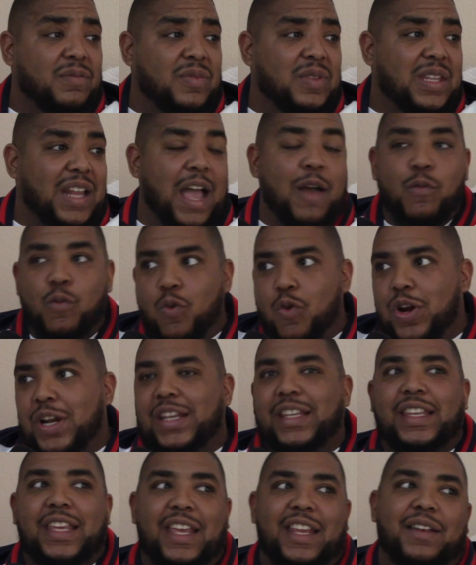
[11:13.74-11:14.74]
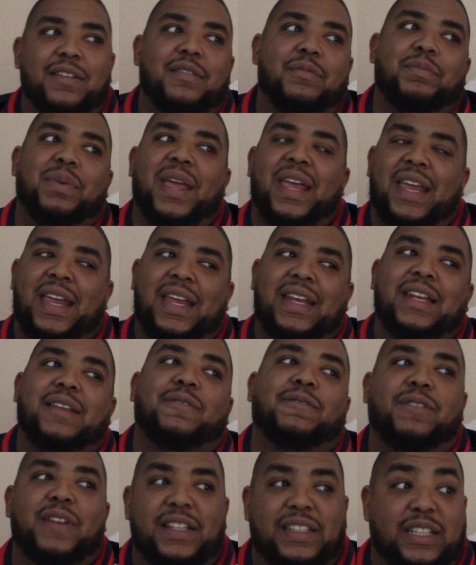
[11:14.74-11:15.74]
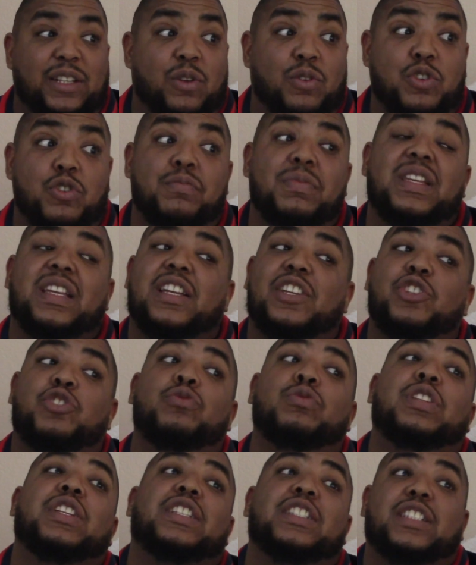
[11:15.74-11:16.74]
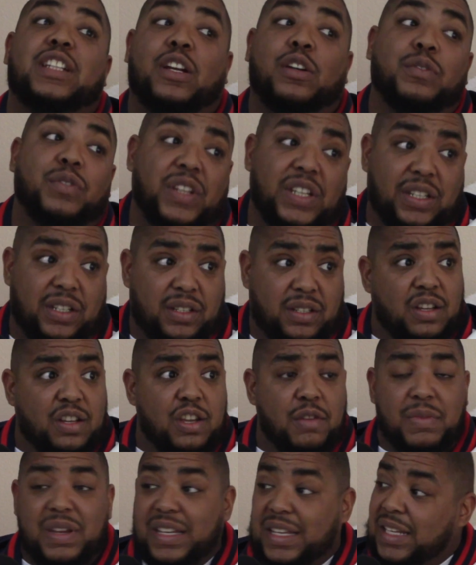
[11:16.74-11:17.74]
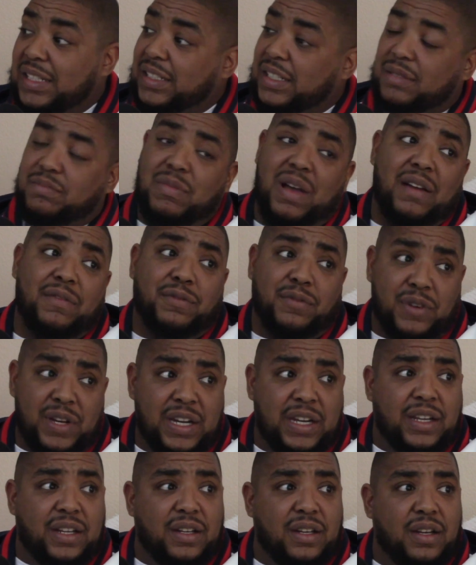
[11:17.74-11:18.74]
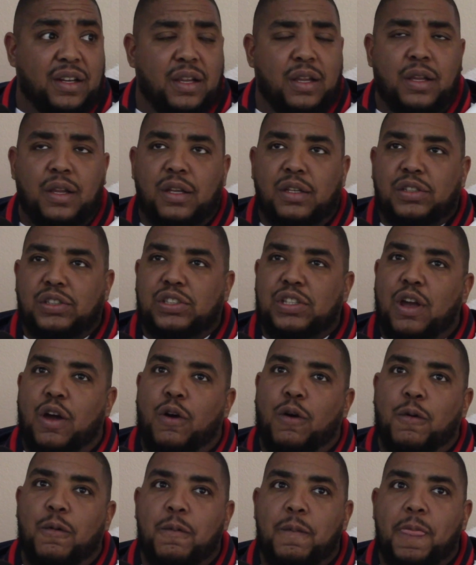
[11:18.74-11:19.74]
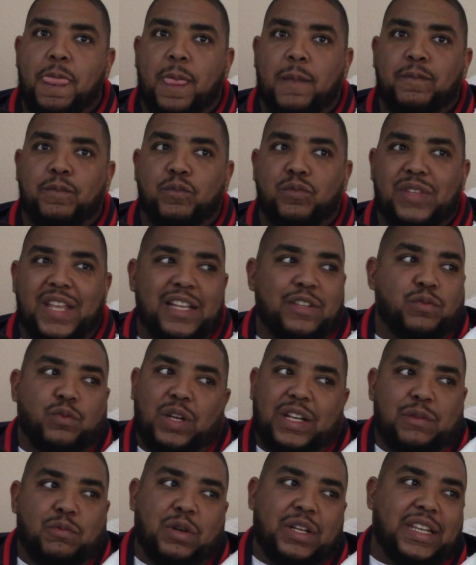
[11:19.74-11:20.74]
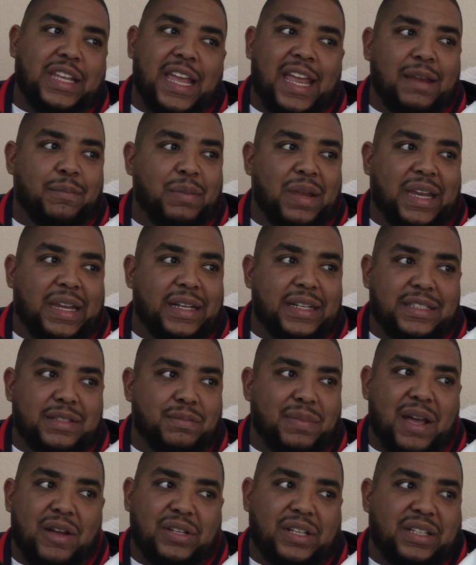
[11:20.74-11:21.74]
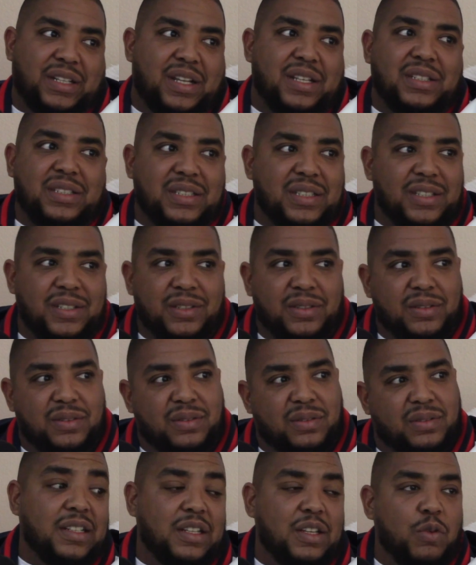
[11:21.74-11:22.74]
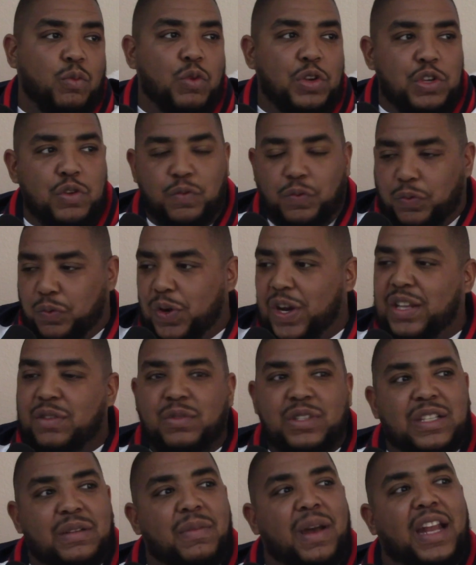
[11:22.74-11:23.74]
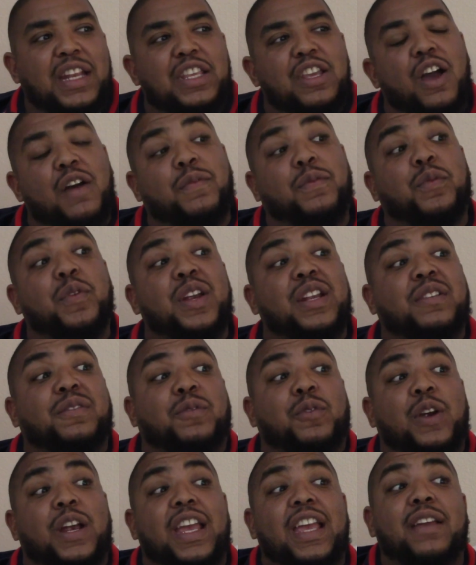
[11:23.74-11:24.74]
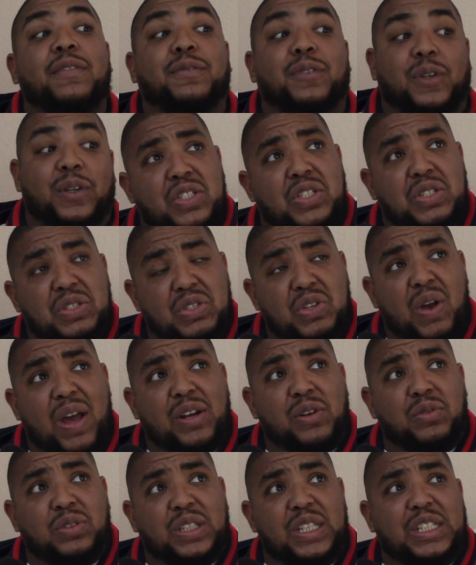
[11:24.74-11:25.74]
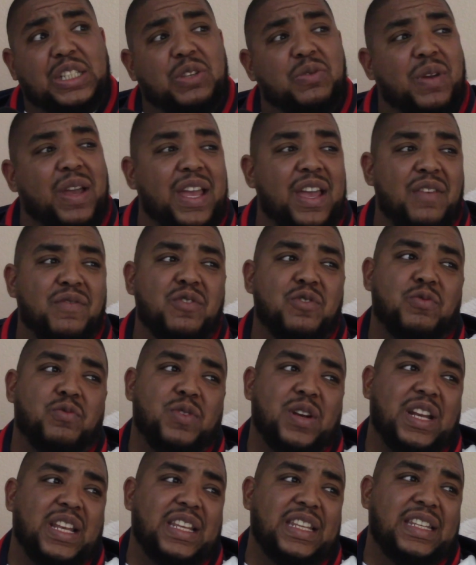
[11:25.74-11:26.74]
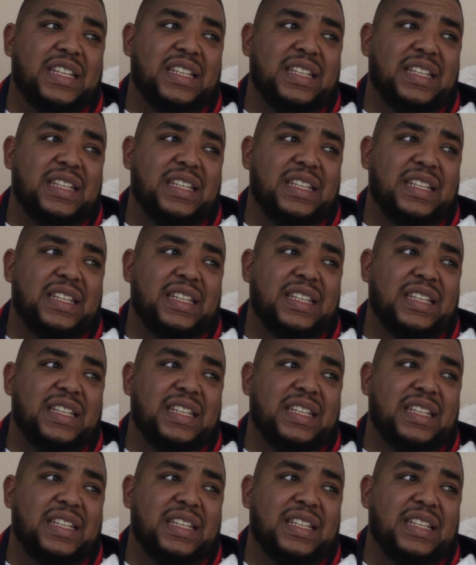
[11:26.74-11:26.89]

I want to get pain inflicted on you because you deserve it. I mean, this is my friend. So that's really what gangbanging is about in a nutshell. When you friends with somebody, y'all friends forever. So I don't think you ever really